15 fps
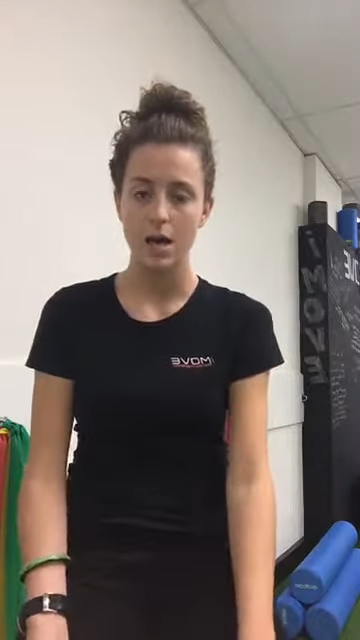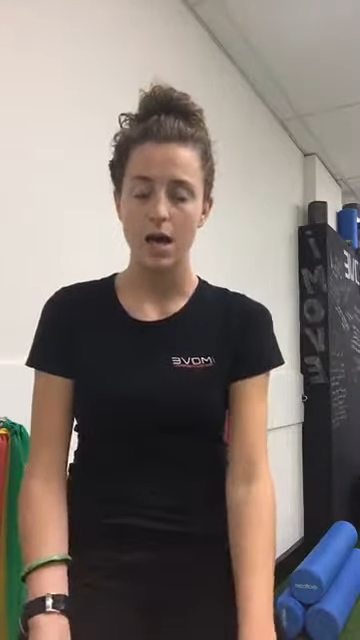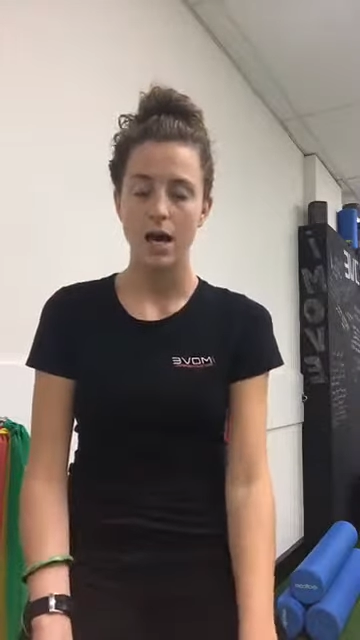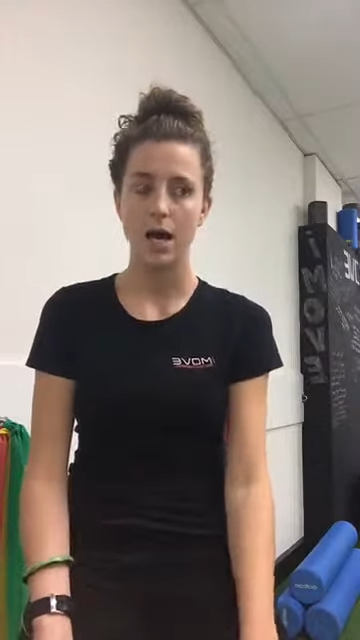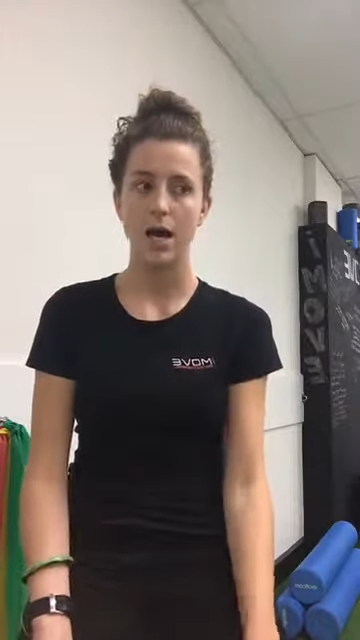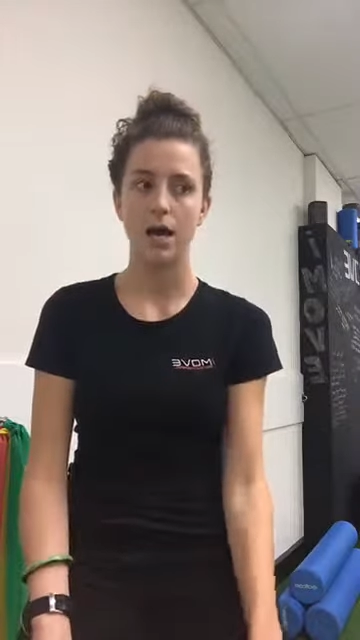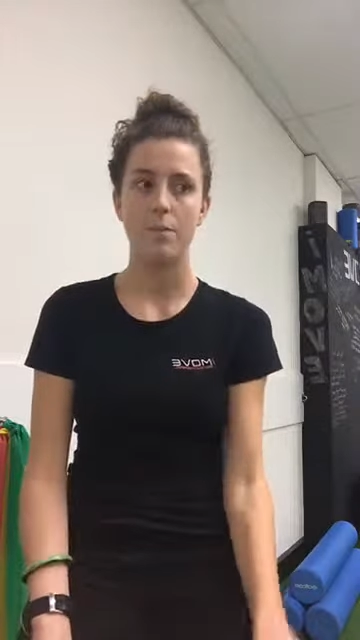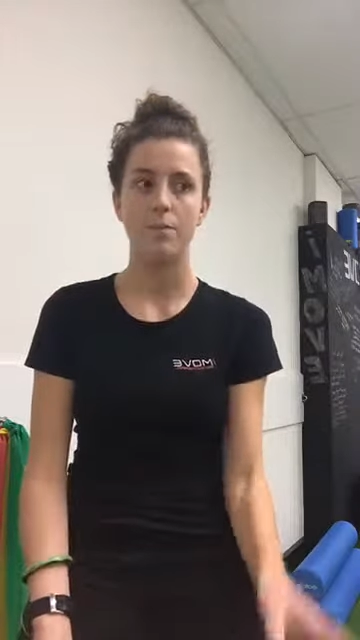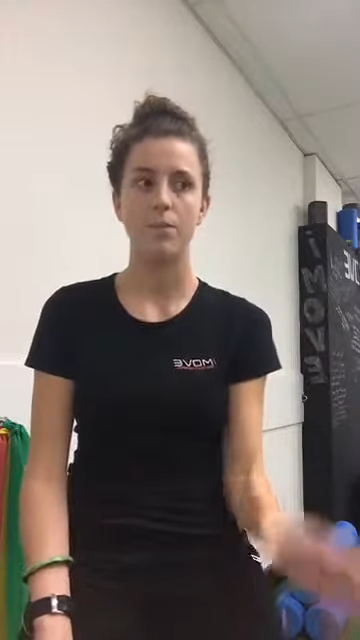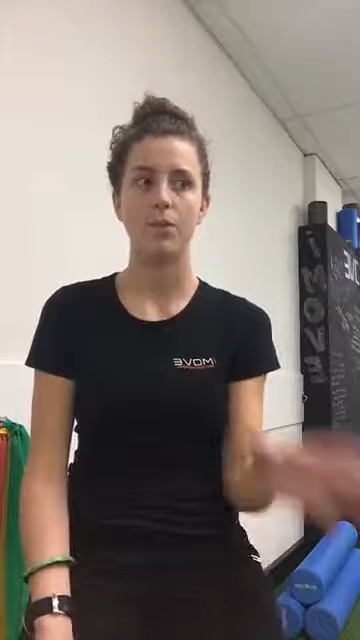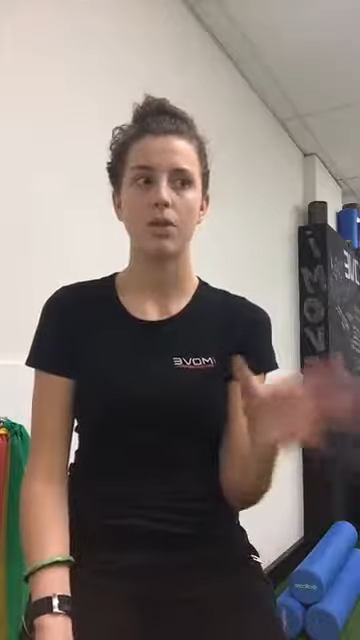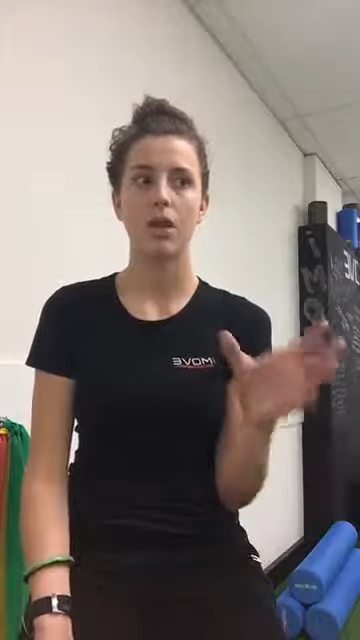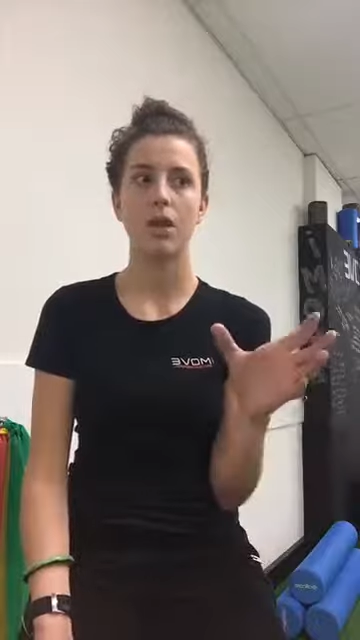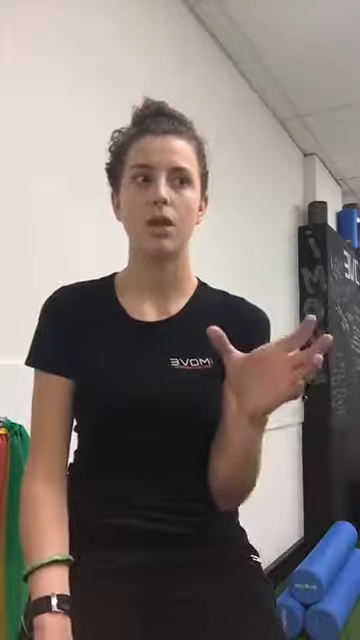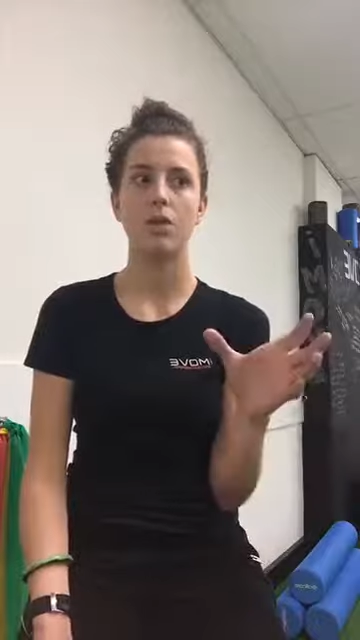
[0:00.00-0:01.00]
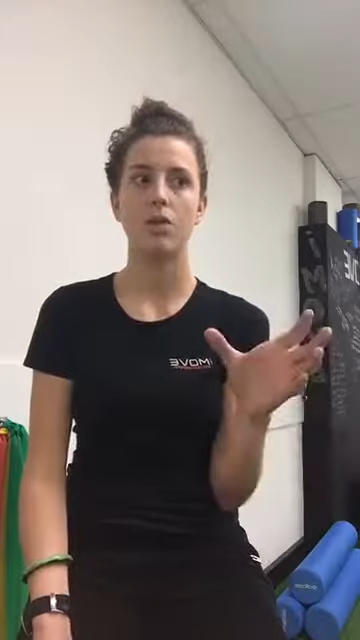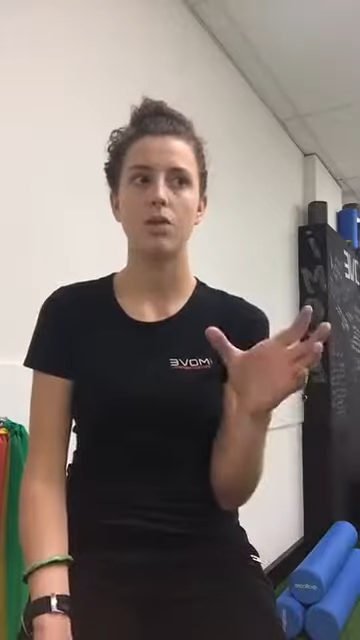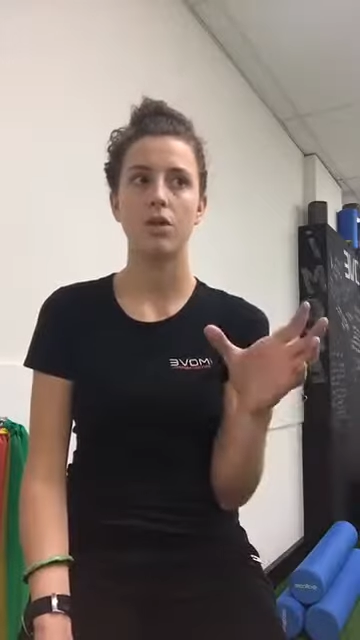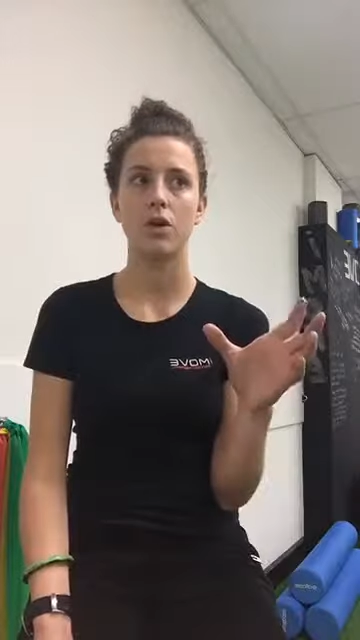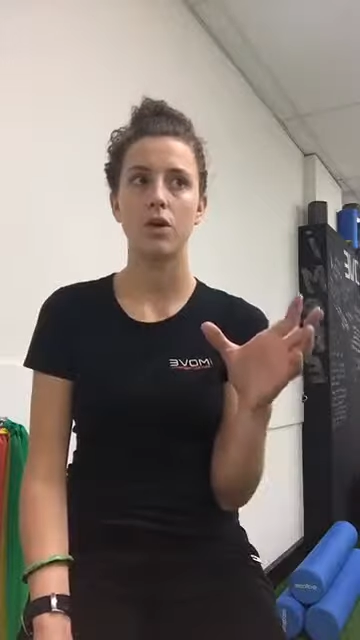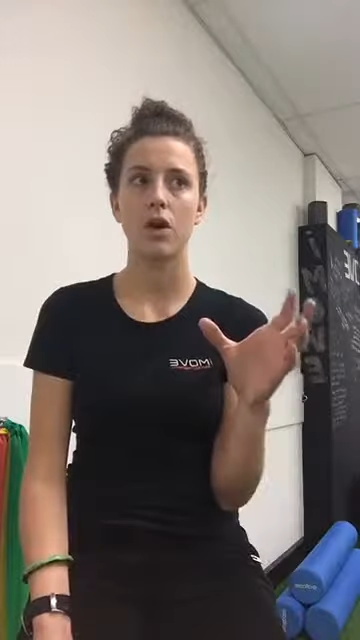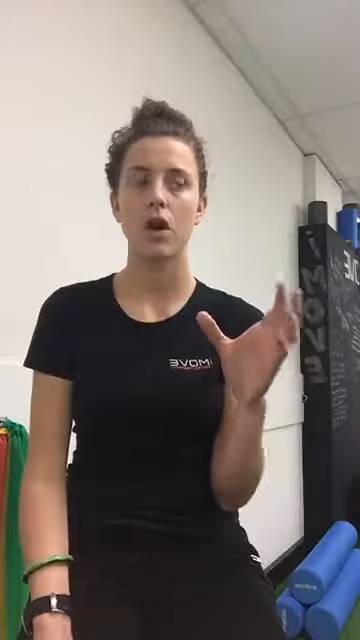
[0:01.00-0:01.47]
Um,
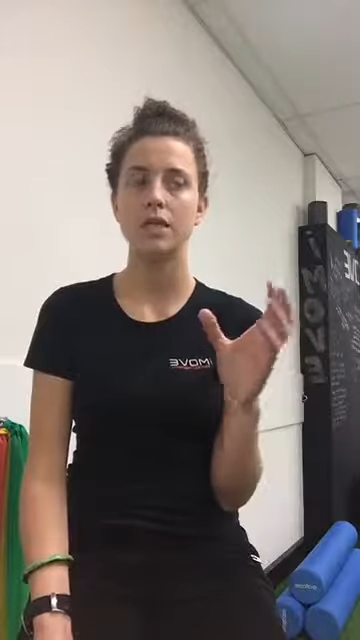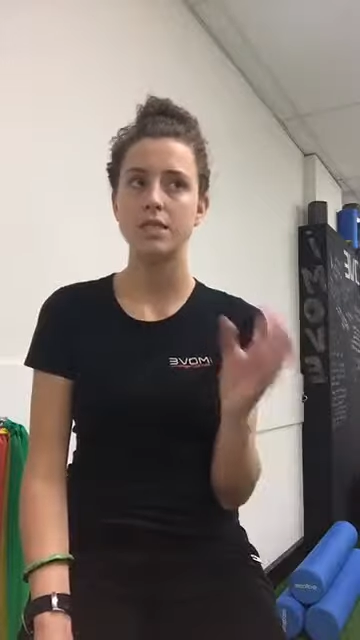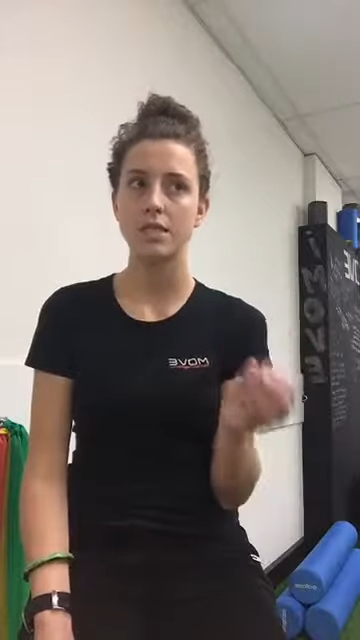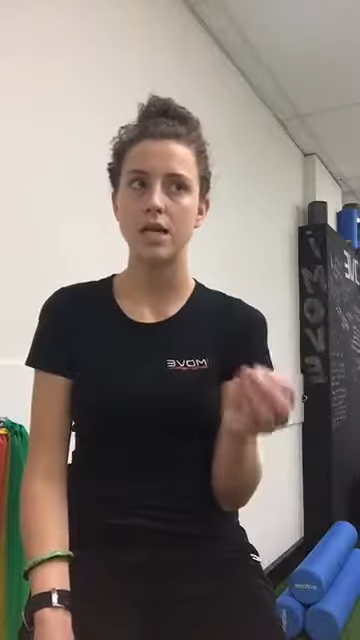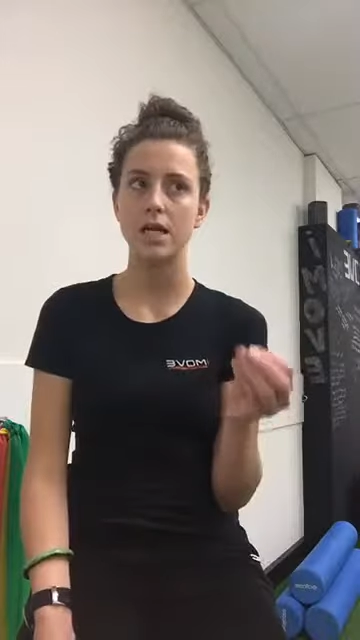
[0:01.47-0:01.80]
the I didn't